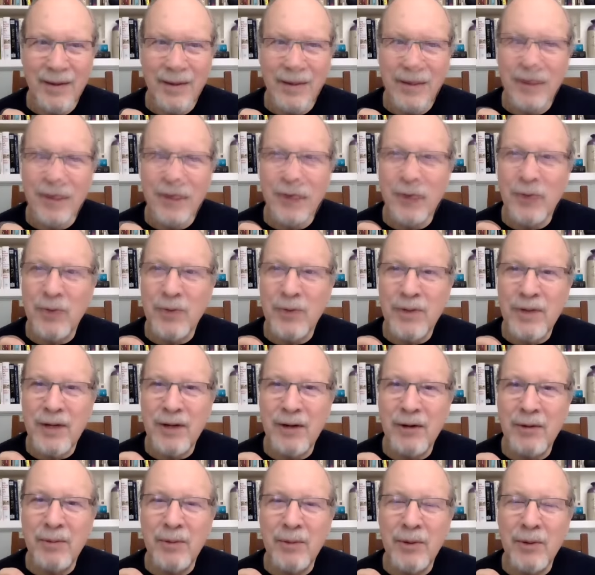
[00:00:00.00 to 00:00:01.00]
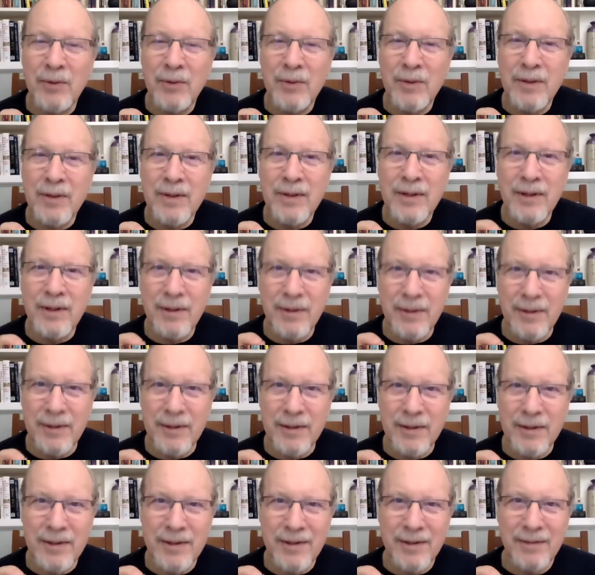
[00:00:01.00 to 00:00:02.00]
Your tailbone
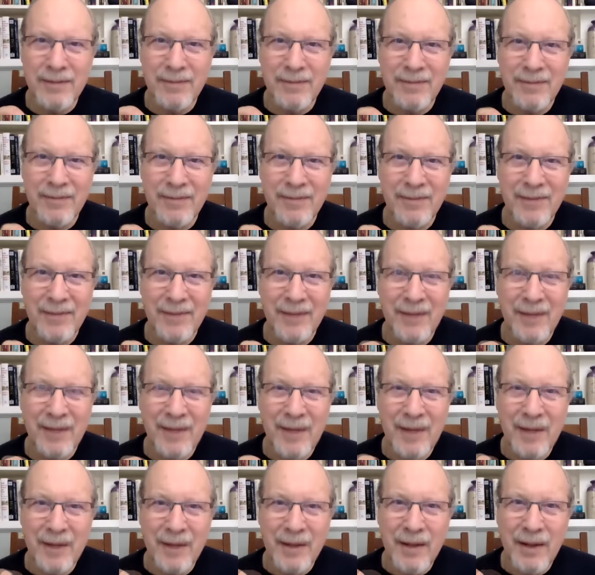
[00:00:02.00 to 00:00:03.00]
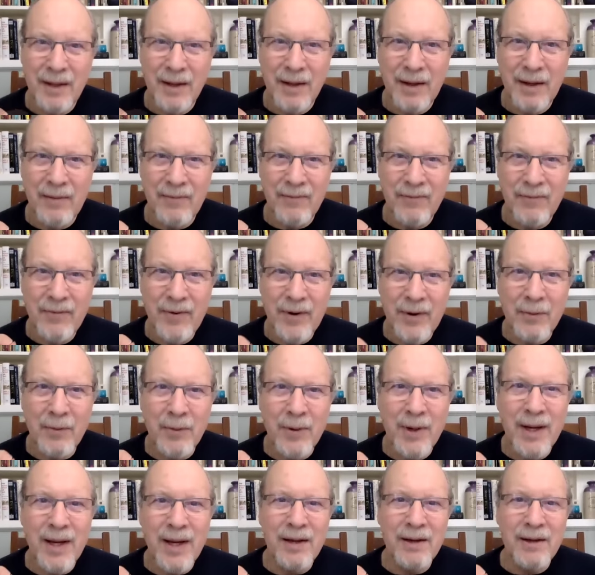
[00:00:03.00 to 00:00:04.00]
tilts. The
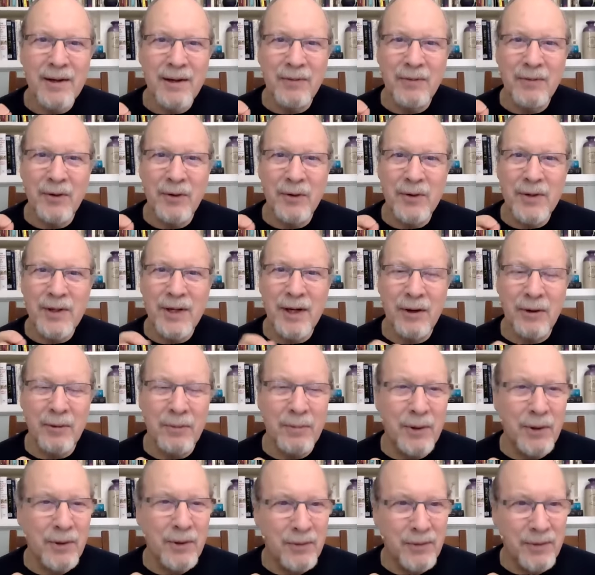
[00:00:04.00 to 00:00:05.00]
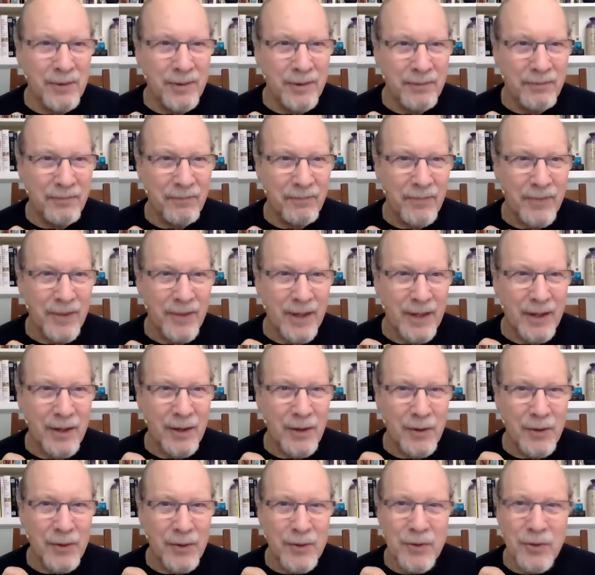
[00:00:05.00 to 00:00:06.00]
very end of your tailbone
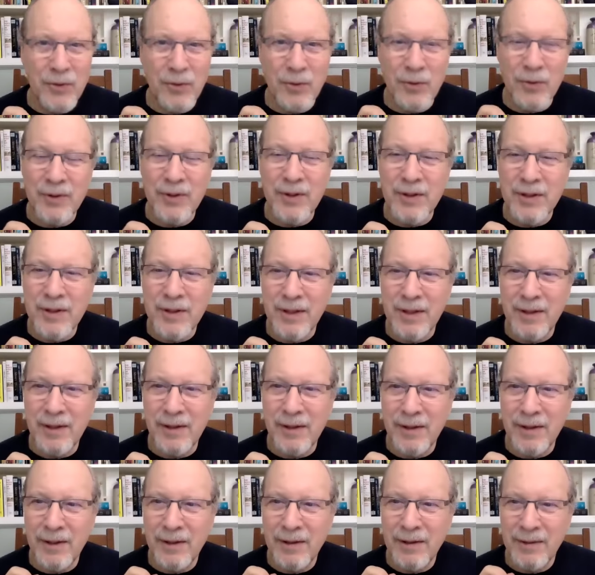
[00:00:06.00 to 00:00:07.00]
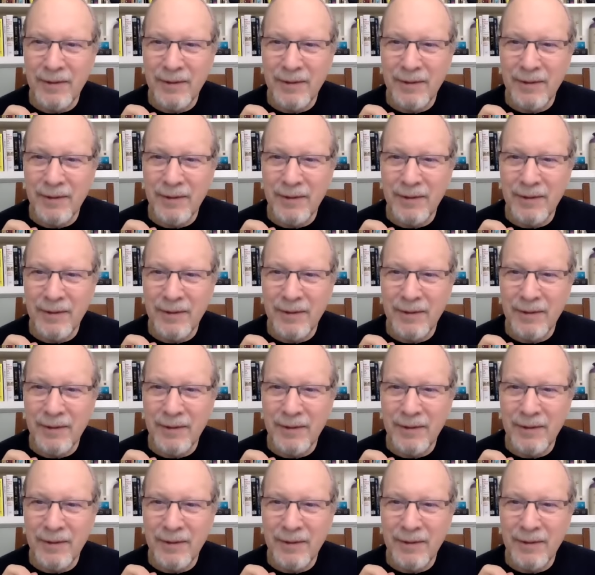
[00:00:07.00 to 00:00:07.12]
goes toward the ceiling.